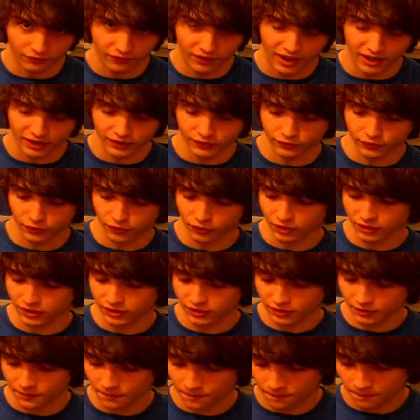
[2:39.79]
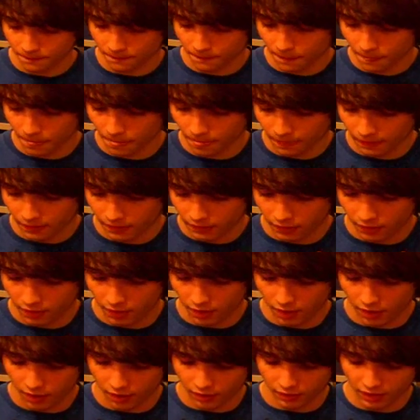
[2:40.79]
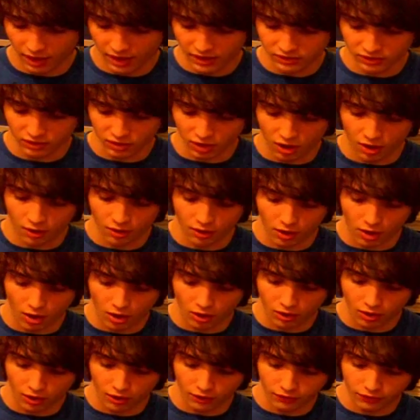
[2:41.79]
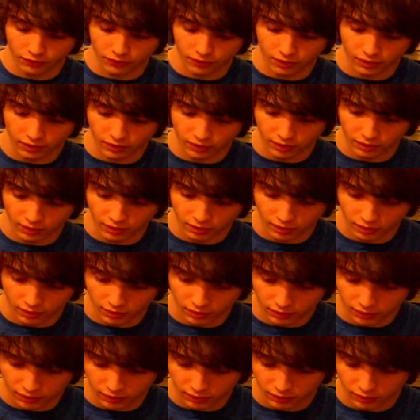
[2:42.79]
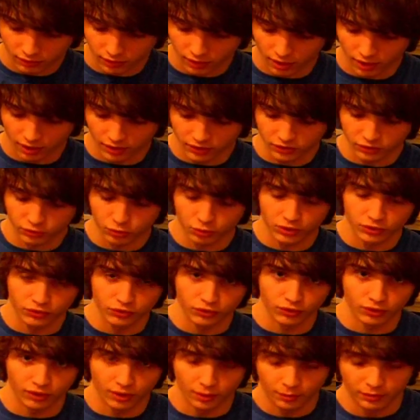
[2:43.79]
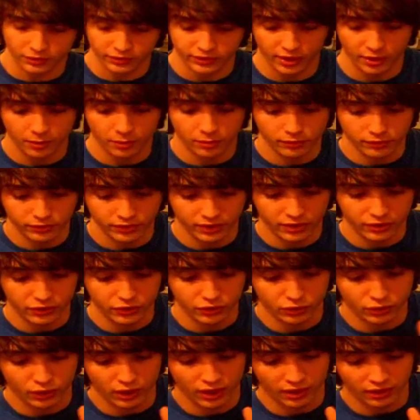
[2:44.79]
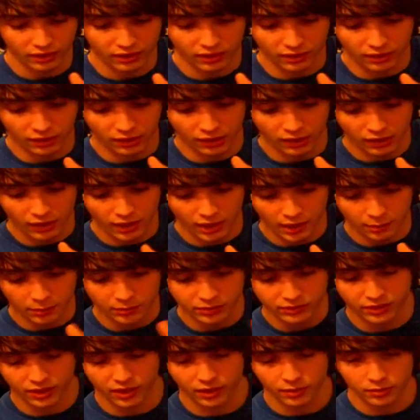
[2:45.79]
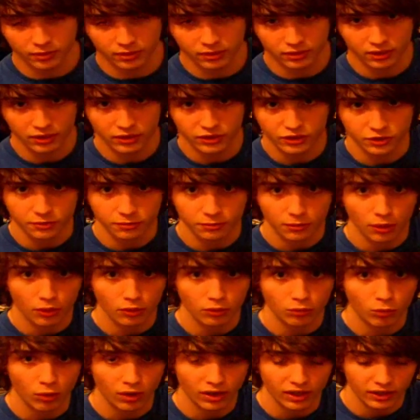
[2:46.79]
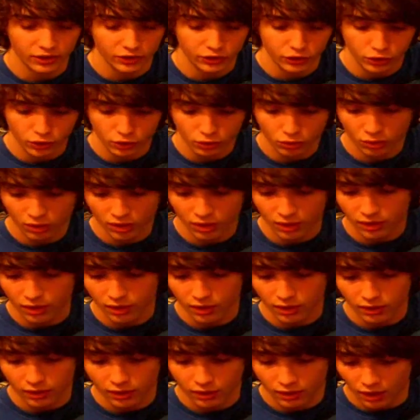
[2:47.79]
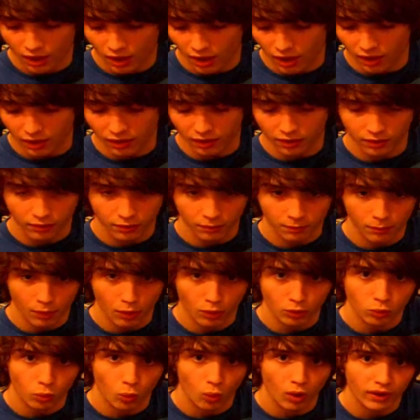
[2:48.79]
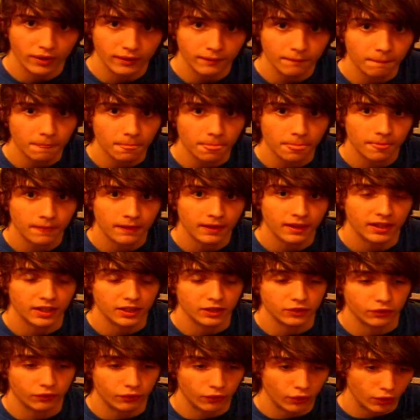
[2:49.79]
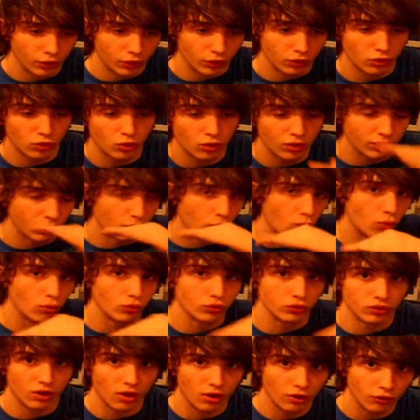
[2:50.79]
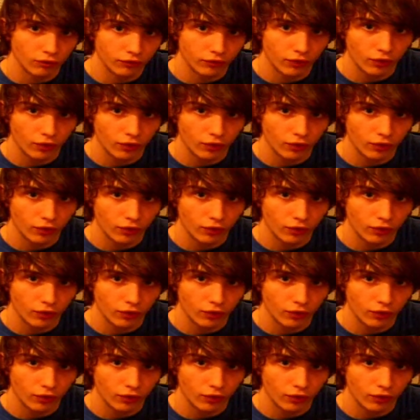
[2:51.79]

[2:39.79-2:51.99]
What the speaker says: fast focus. It has the on-off switch for image stabilization and the image stabilization mode 1 and 2. Mode 1 is vertical and horizontal